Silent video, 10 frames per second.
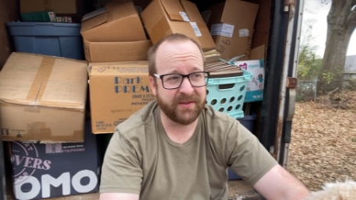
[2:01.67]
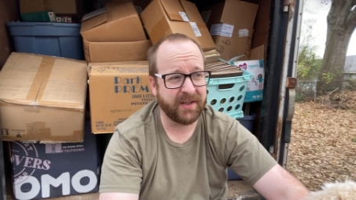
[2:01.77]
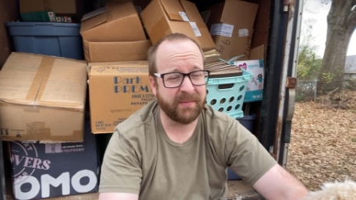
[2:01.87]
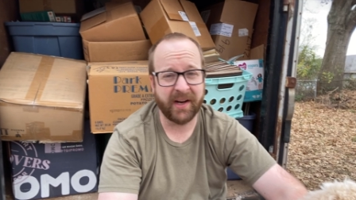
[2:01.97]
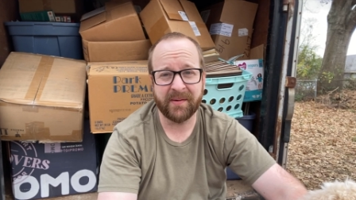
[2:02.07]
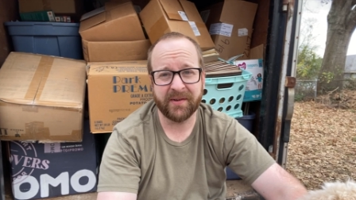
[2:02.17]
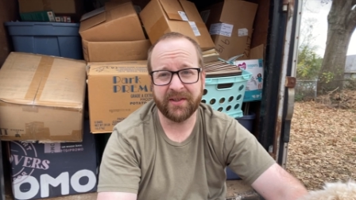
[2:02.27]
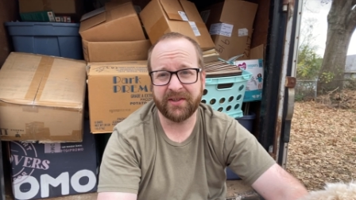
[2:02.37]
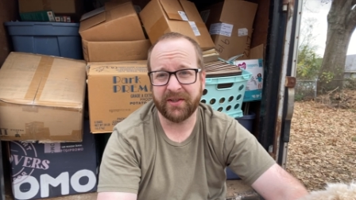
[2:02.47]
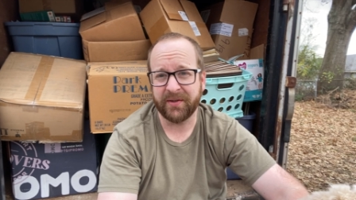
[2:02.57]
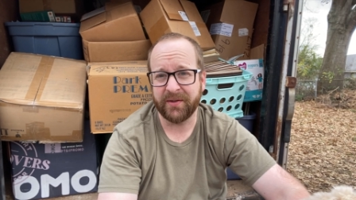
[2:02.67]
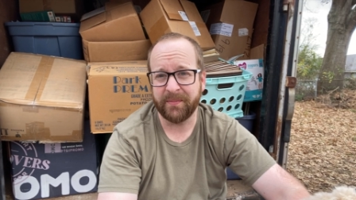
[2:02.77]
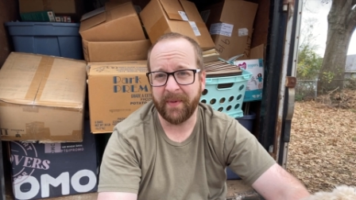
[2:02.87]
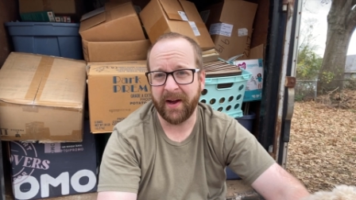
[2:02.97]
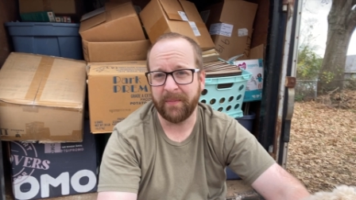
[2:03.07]
here, but I'm going to show you
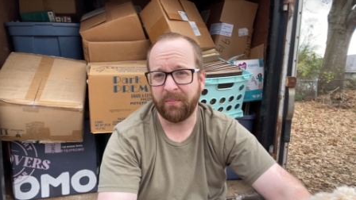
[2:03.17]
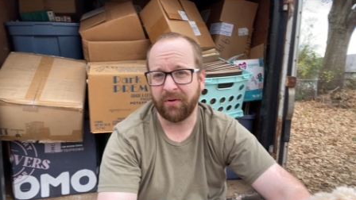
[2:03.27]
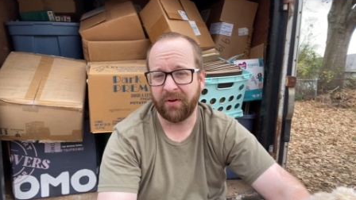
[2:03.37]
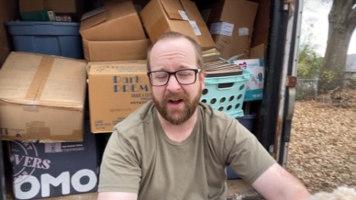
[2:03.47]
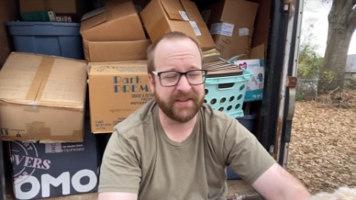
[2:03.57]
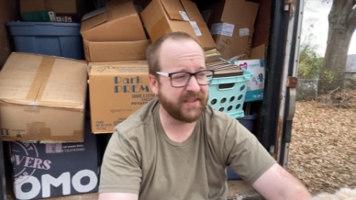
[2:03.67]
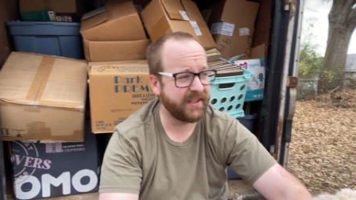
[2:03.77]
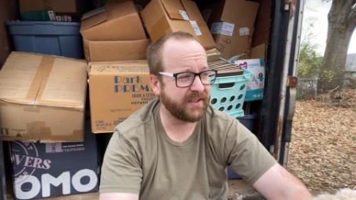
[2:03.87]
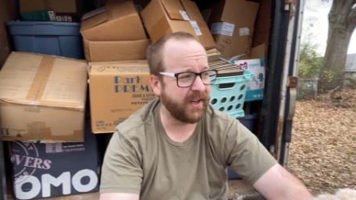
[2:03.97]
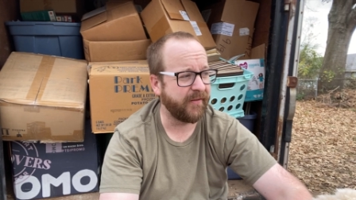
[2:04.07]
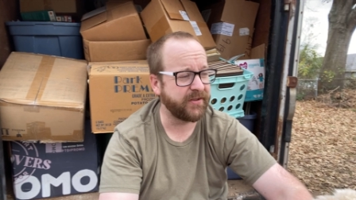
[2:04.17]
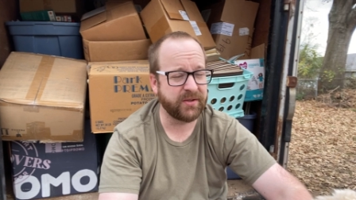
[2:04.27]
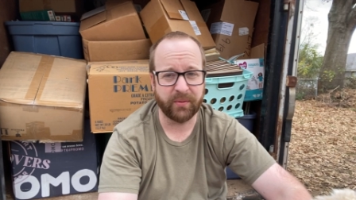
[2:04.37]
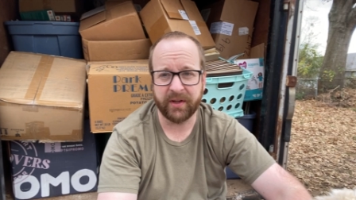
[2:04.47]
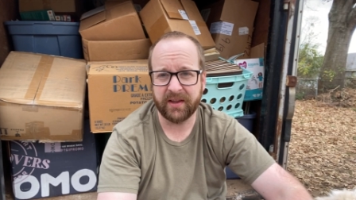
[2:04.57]
my process of
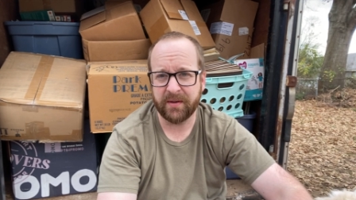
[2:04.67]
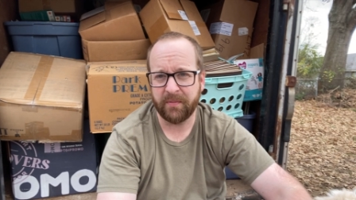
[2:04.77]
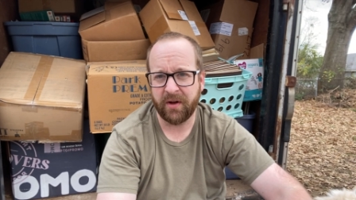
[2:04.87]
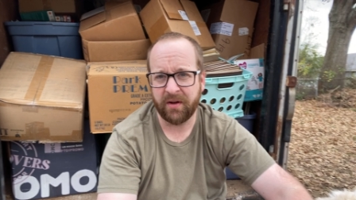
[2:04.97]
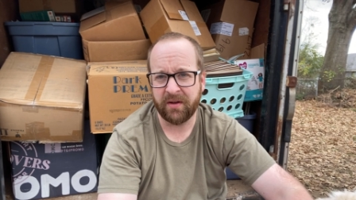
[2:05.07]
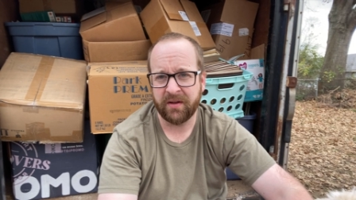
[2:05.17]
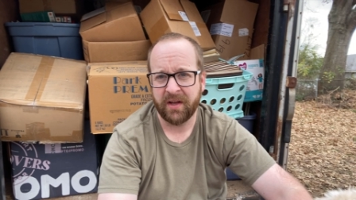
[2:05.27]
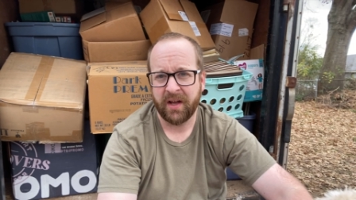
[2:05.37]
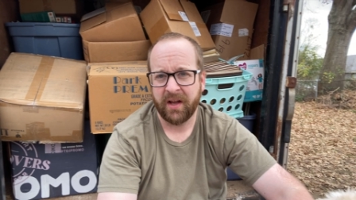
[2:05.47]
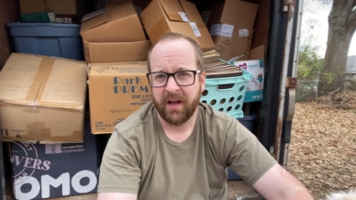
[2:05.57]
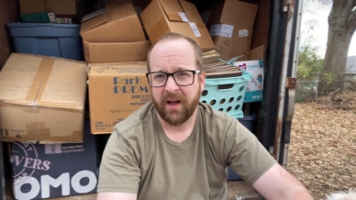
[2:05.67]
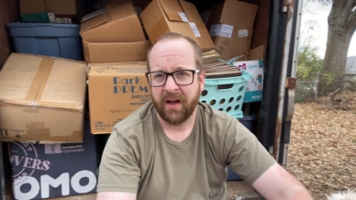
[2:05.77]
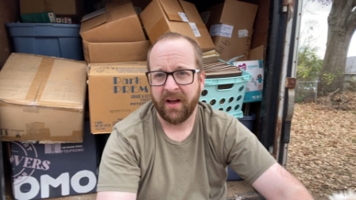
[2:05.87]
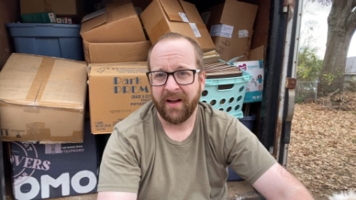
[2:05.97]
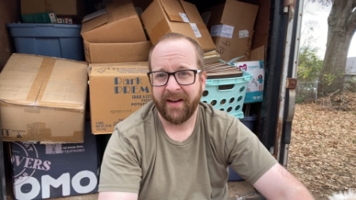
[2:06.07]
sorting them all.
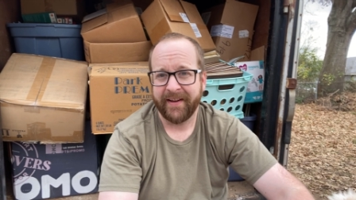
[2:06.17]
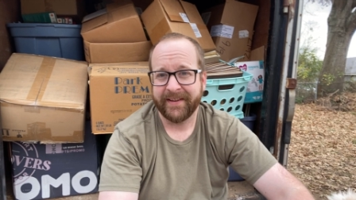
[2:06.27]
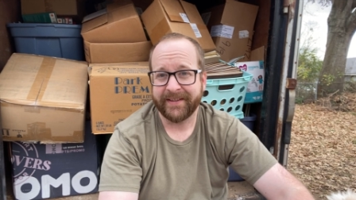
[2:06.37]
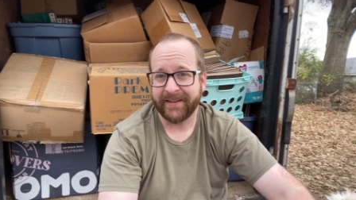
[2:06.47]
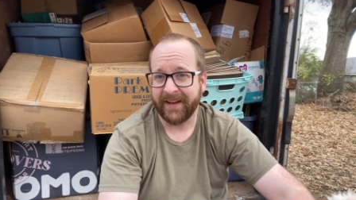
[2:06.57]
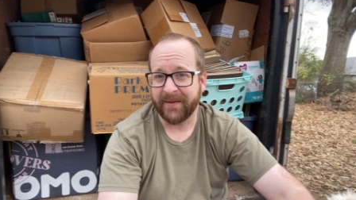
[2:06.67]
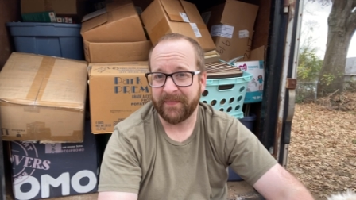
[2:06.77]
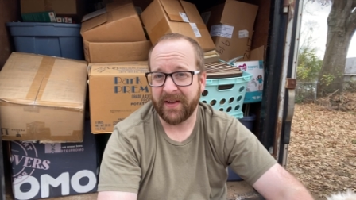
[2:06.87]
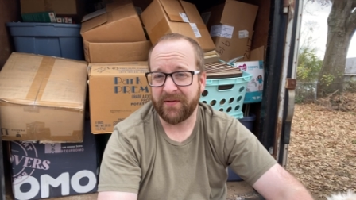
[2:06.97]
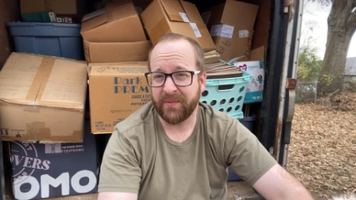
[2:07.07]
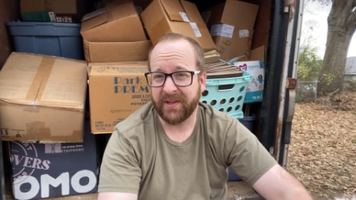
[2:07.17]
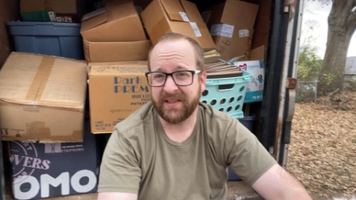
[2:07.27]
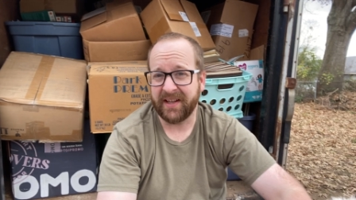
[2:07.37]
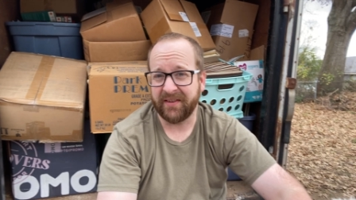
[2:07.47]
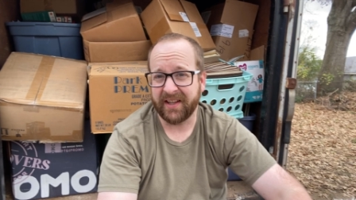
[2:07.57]
So yeah, if you want to
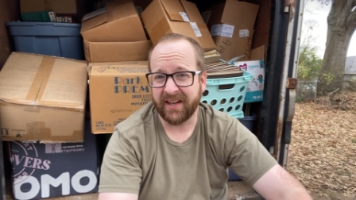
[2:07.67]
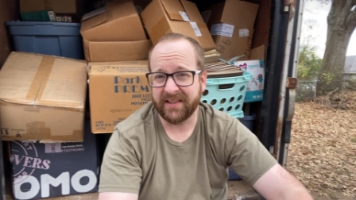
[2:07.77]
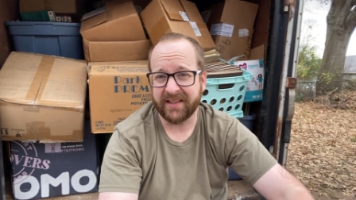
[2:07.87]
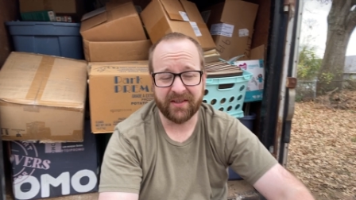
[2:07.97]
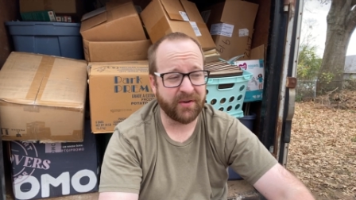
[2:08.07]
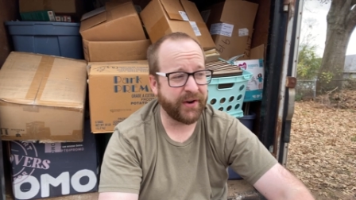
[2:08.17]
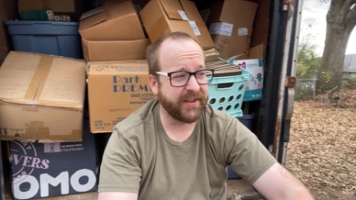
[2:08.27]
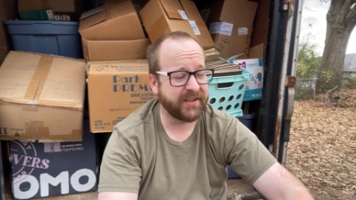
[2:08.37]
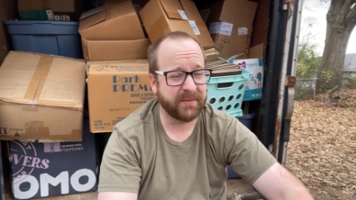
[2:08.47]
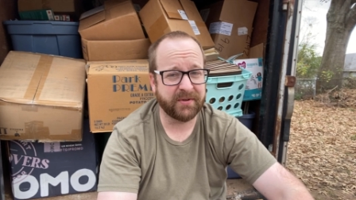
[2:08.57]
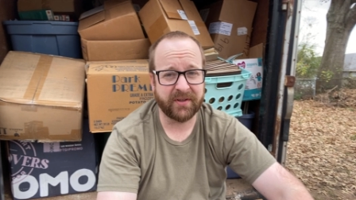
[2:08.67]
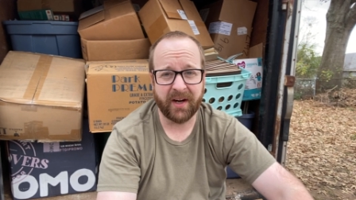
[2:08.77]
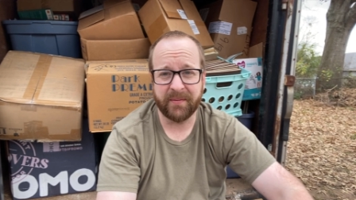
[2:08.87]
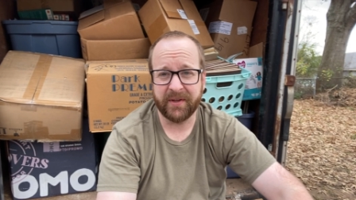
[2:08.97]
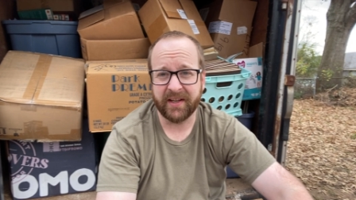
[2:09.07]
see everything I sell, go ahead and
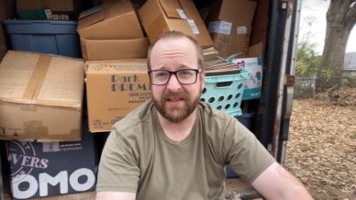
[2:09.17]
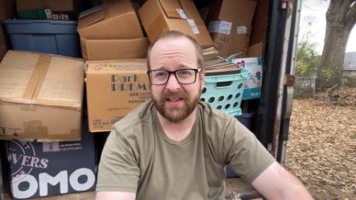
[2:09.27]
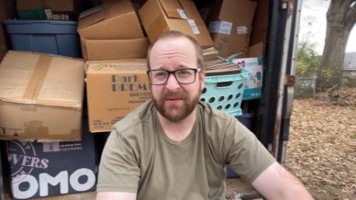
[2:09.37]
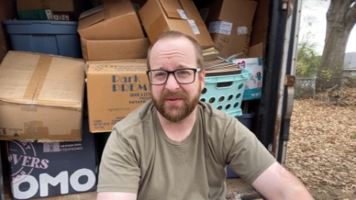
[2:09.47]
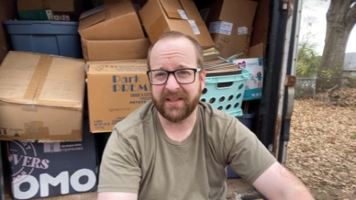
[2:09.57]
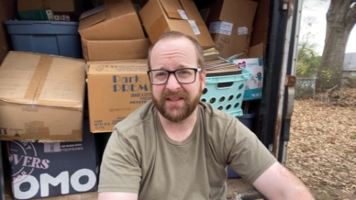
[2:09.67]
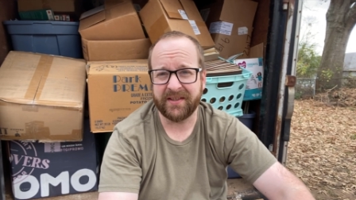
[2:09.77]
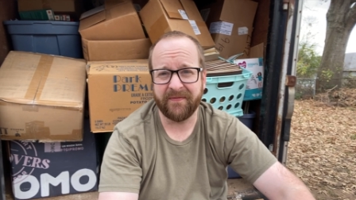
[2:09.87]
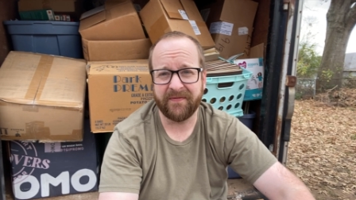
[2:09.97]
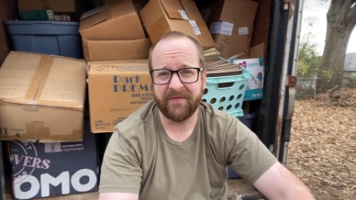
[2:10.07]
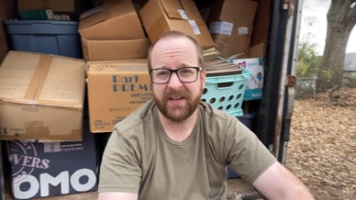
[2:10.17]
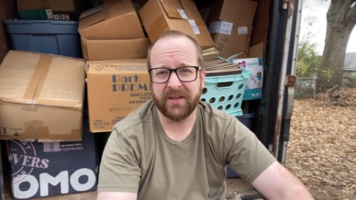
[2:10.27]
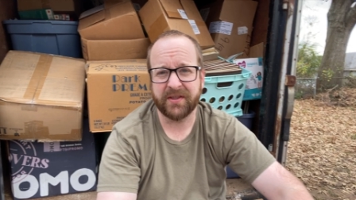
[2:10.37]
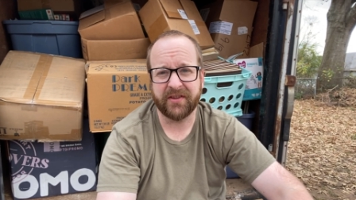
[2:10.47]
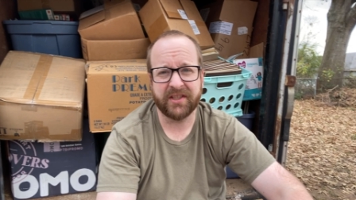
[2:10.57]
subscribe because that's what these
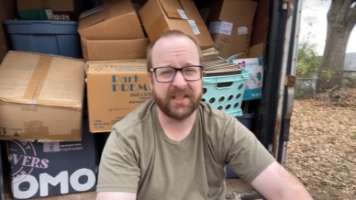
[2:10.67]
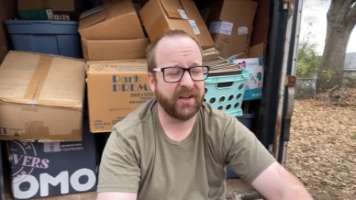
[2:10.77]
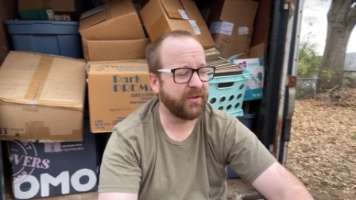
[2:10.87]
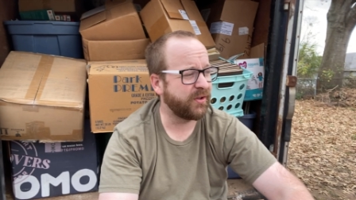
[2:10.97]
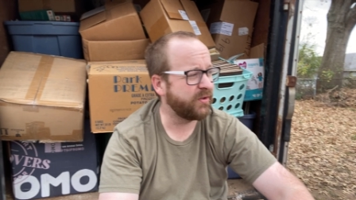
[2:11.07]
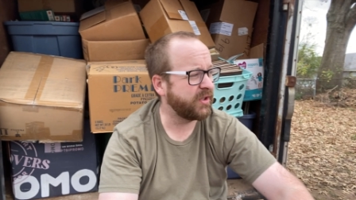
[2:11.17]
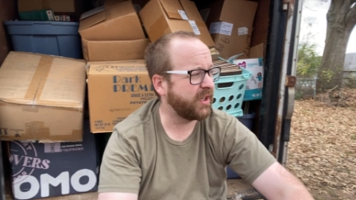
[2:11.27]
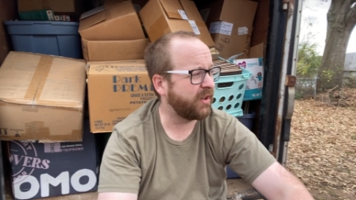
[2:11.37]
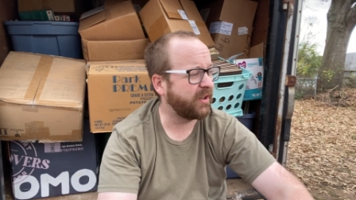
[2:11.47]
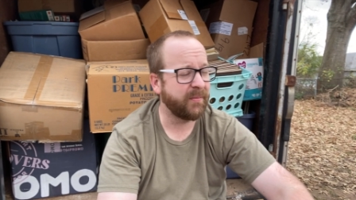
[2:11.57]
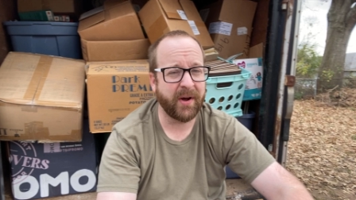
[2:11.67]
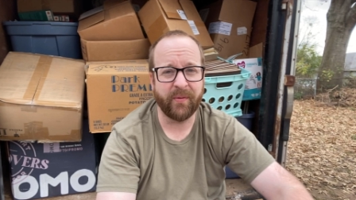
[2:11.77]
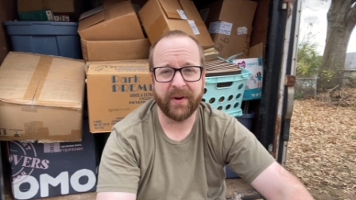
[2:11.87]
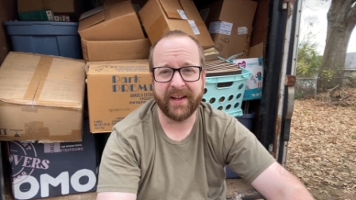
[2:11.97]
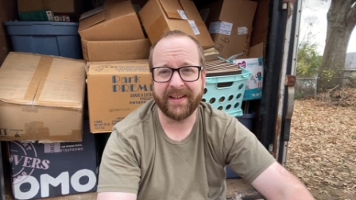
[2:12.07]
videos on this channel usually are, about
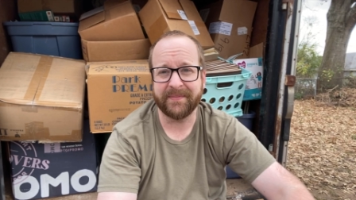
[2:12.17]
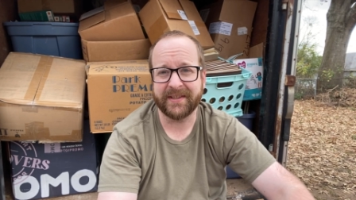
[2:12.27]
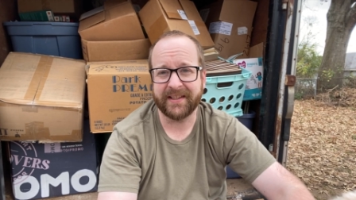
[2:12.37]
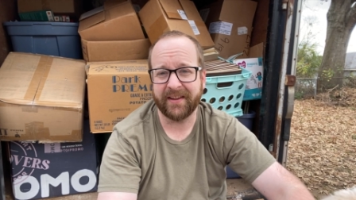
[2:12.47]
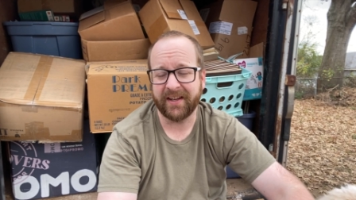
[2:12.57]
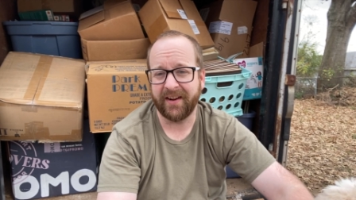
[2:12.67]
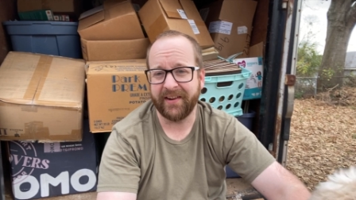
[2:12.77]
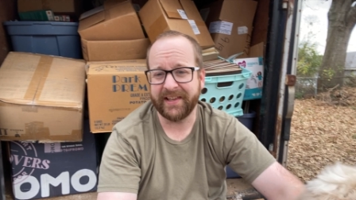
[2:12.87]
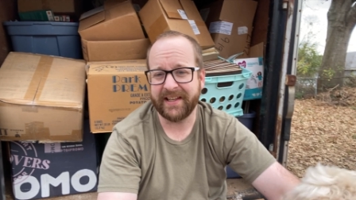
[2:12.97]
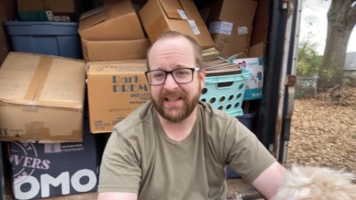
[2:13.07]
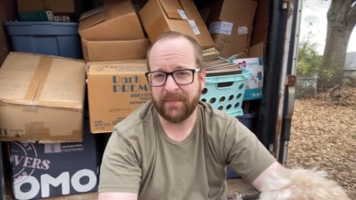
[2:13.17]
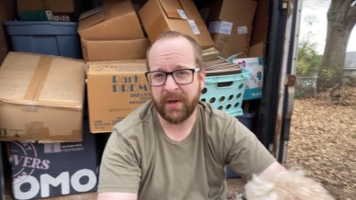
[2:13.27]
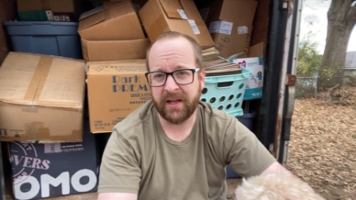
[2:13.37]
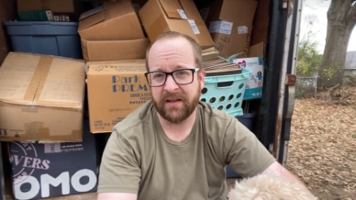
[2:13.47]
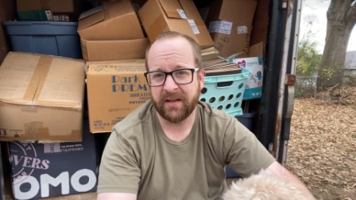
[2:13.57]
what I am selling on eBay.